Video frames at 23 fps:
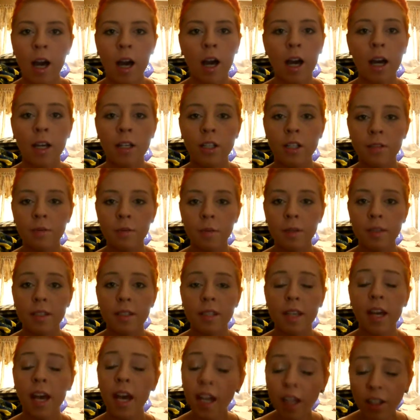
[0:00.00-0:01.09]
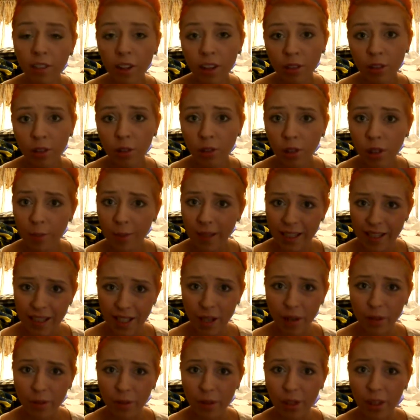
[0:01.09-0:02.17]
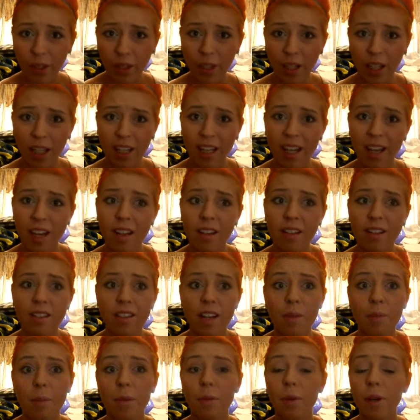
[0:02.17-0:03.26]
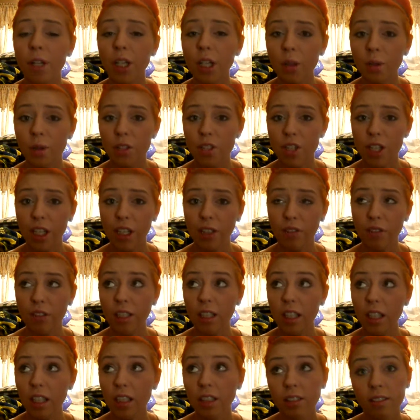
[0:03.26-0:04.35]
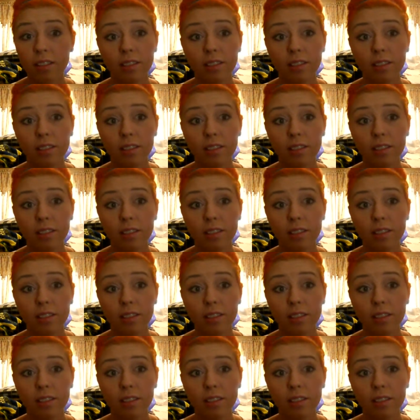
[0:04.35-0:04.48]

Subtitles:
I just was kind of having a really bad day at work, and I've been wanting orange hair for like